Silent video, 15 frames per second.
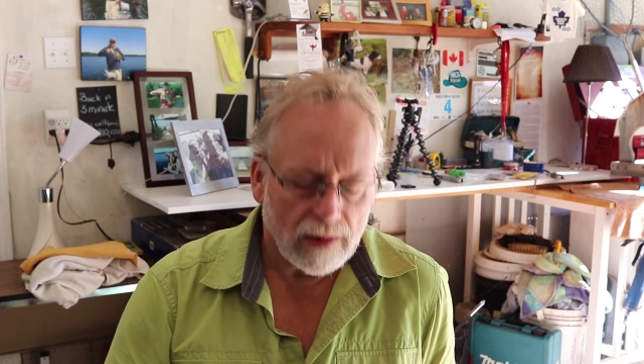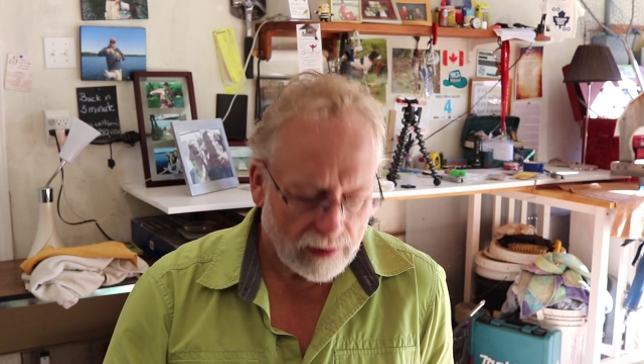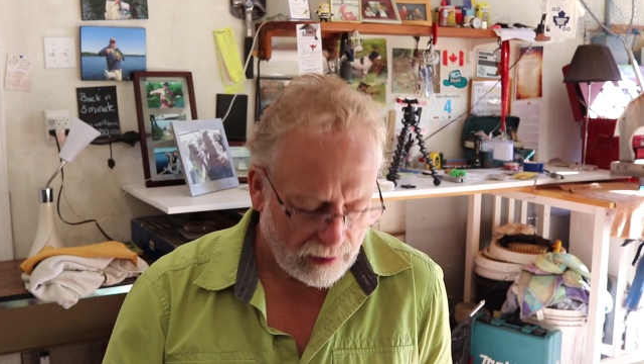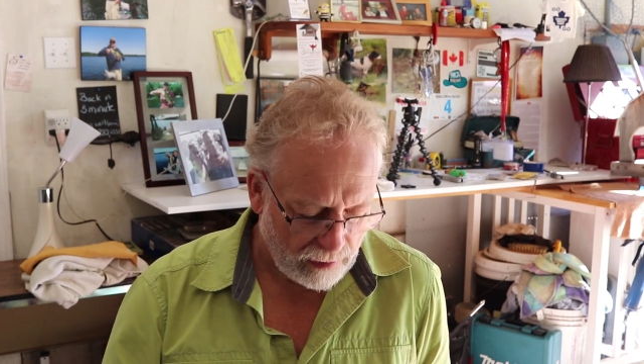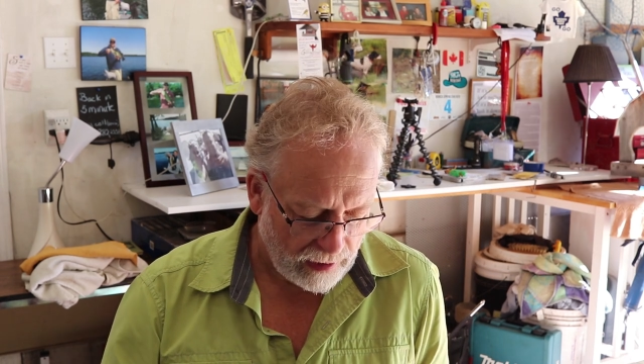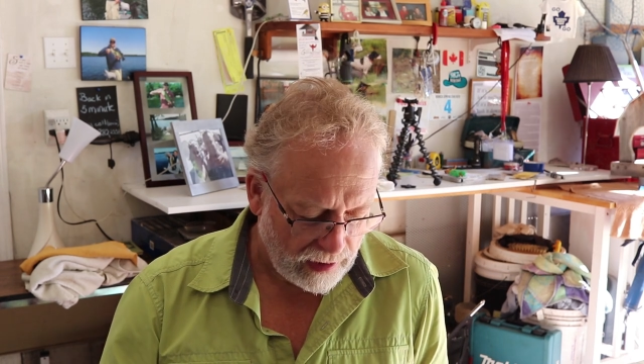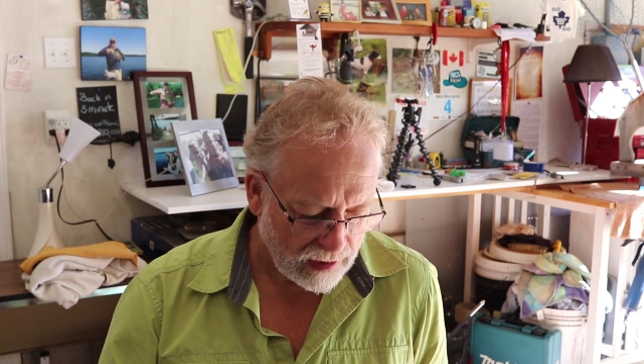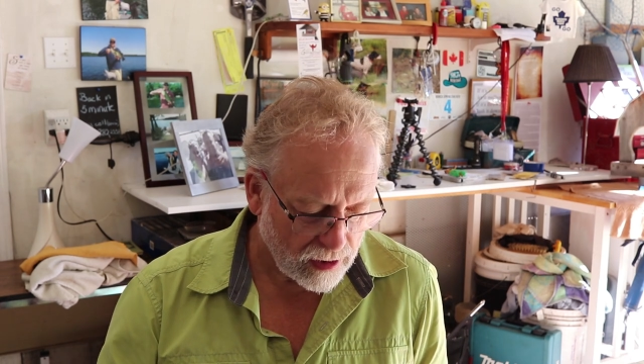
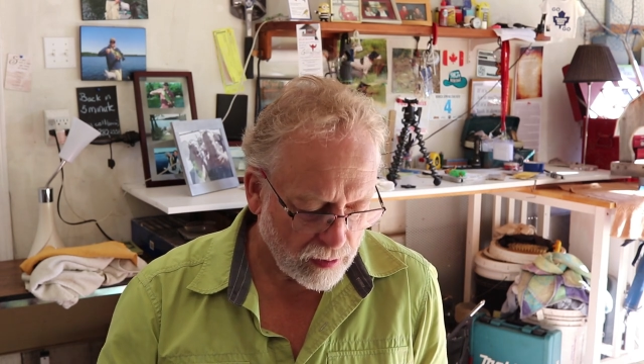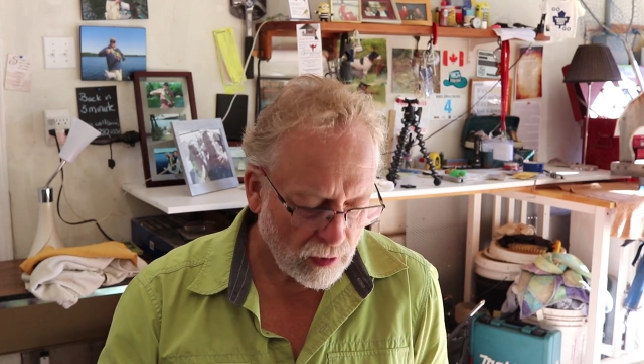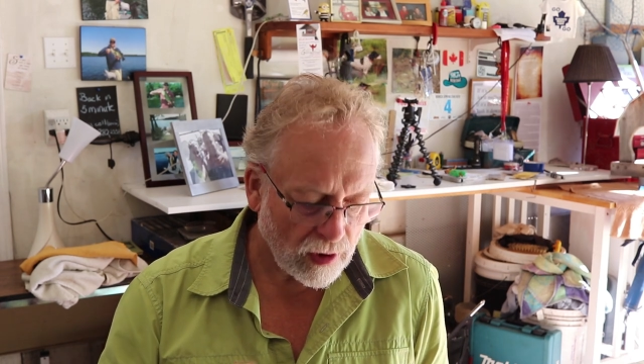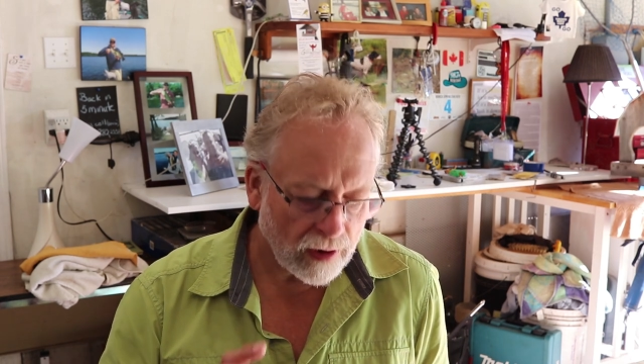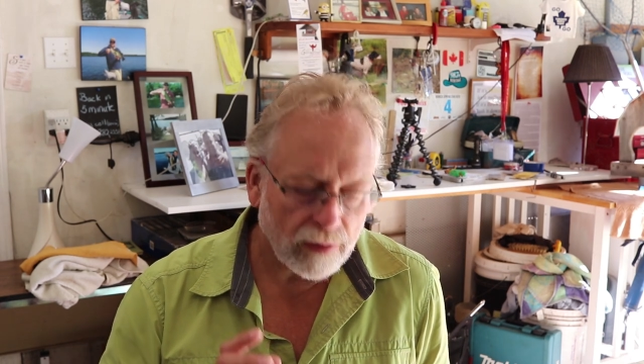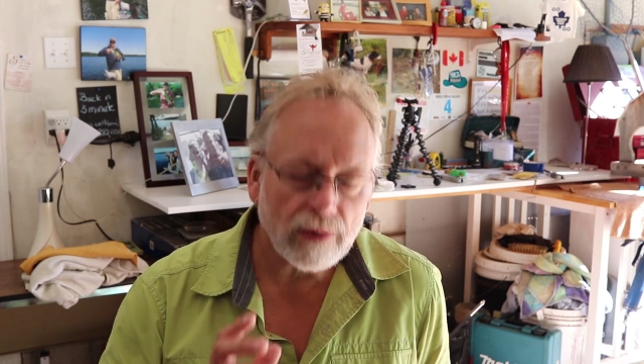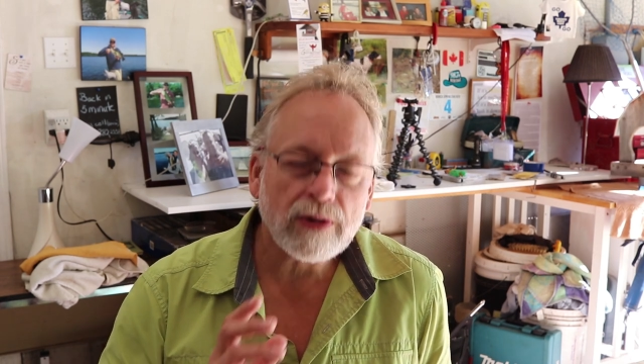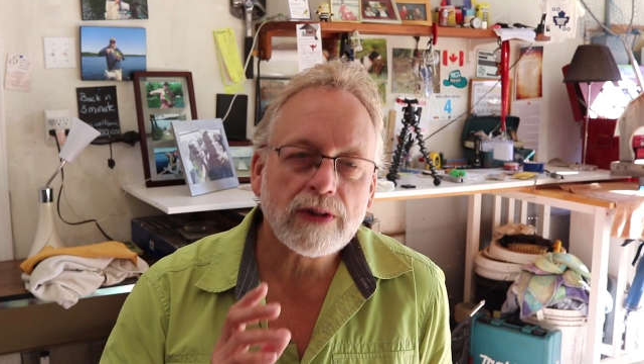What we had this
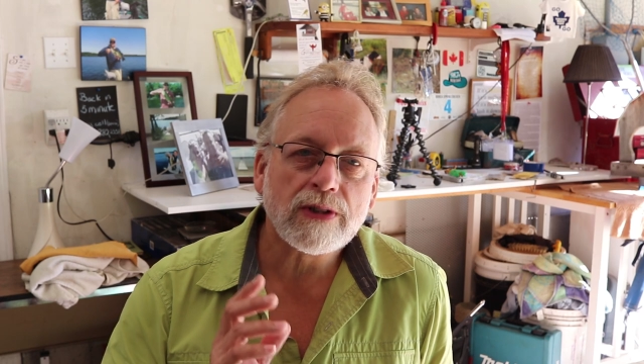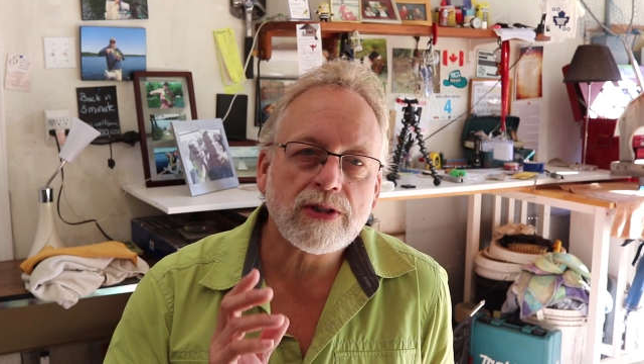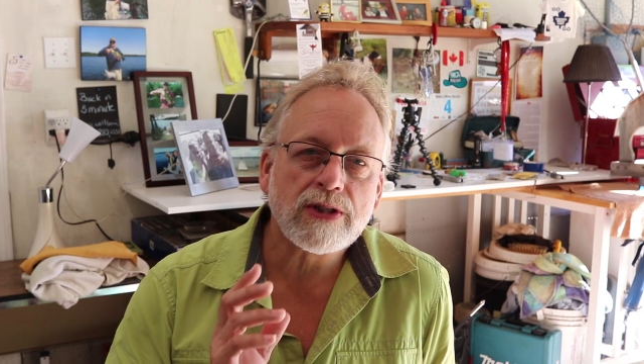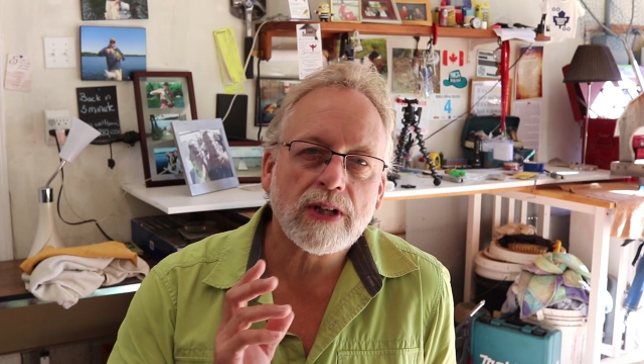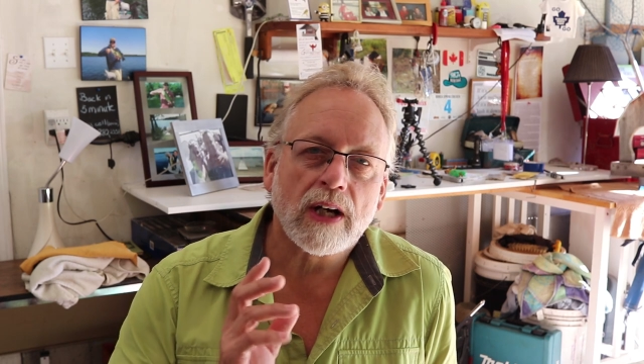morning was